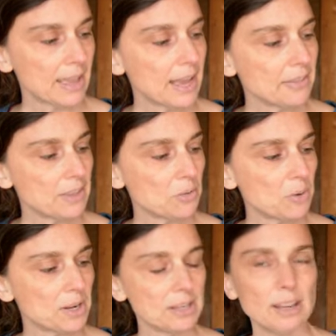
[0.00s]
And then the
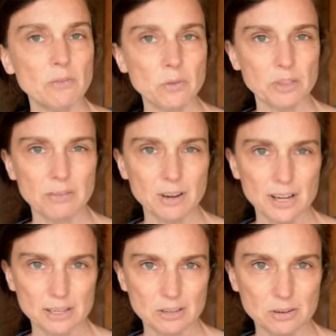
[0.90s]
1, for the very
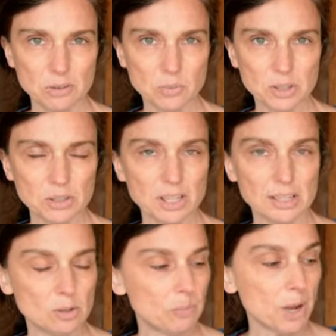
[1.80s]
next note, the 1's going to need
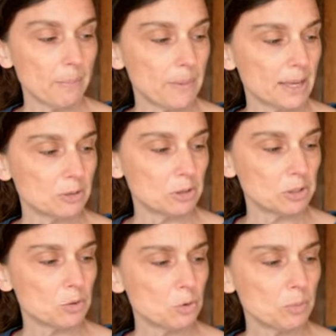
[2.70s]
to pop back to
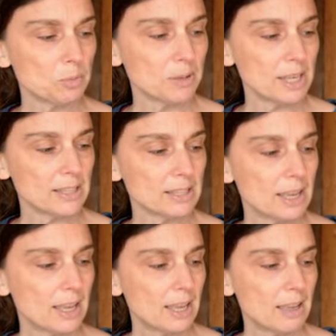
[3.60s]
its normal place,
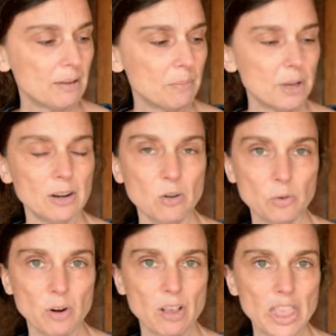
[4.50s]
but over
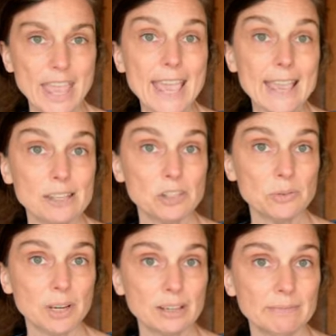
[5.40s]
on the A
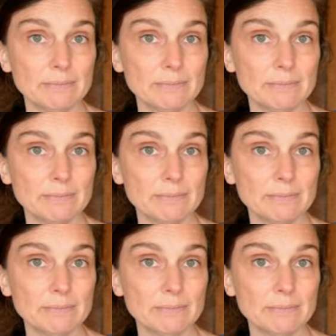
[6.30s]
string.